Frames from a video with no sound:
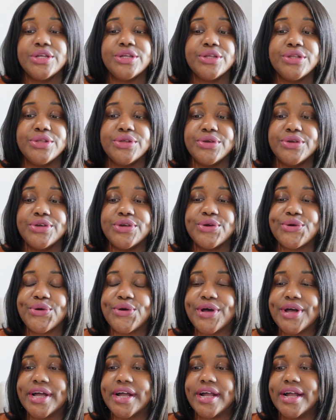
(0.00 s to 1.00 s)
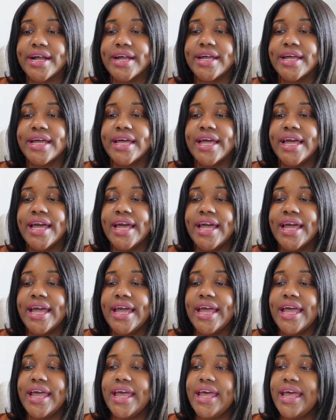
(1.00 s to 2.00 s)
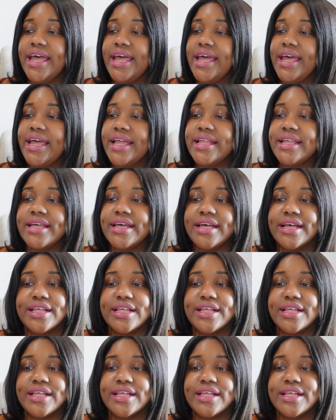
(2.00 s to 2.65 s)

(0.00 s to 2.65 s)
New York, and